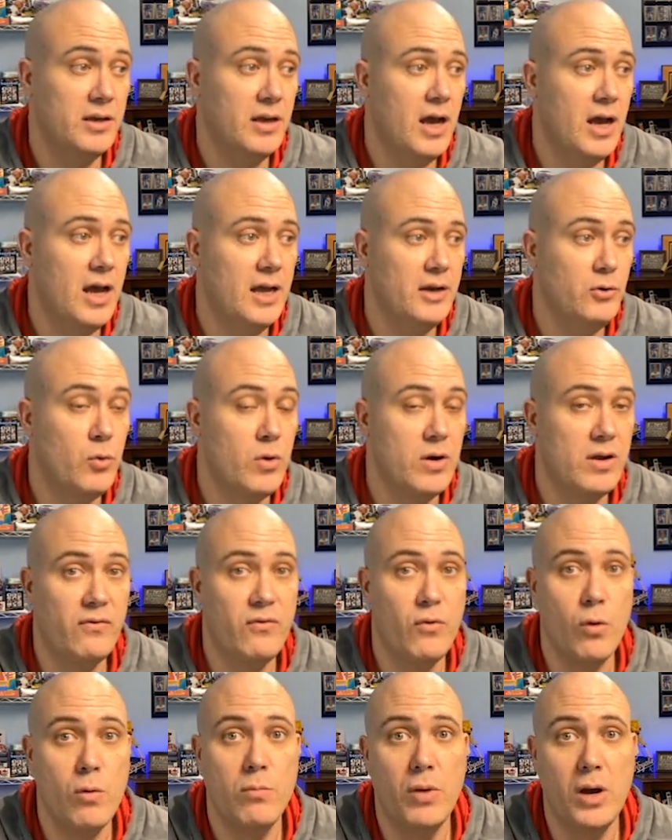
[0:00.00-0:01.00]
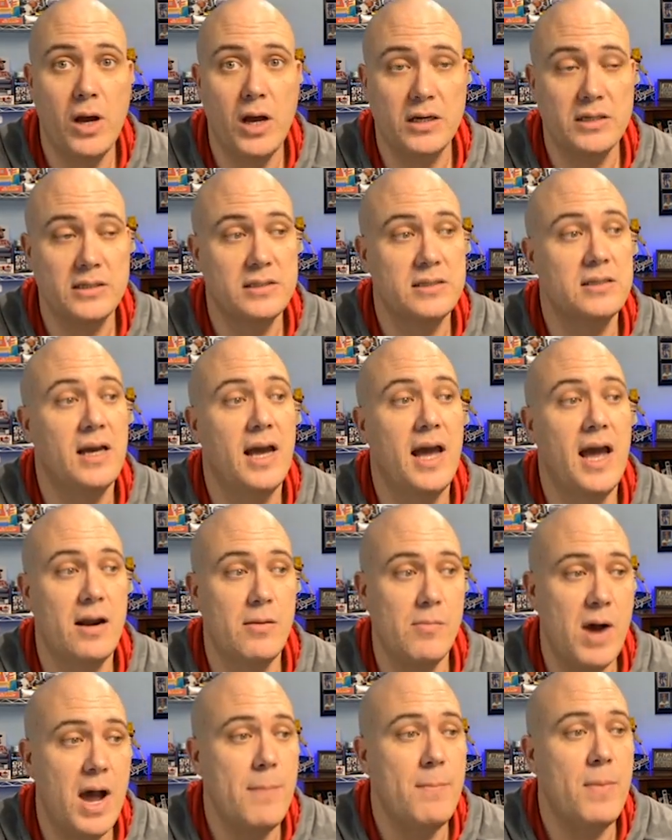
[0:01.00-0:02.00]
$24 out
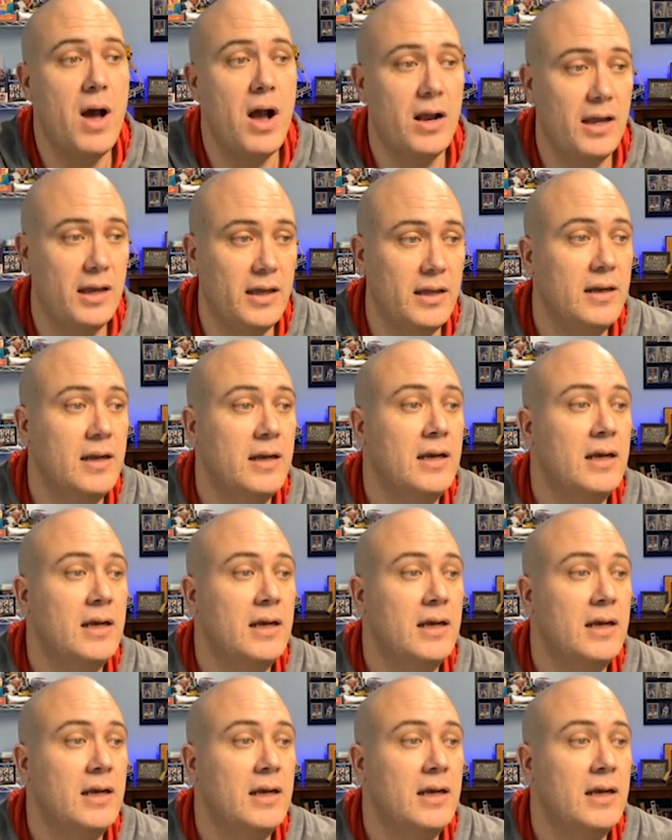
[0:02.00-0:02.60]
of my pocket,